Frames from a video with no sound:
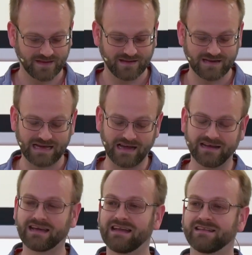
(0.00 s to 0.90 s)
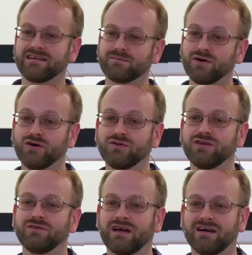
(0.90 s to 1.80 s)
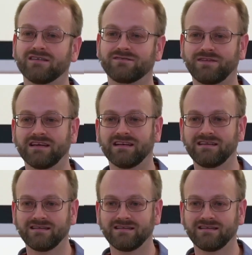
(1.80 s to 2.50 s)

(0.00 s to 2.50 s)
And again, I think Paul knew that feeling.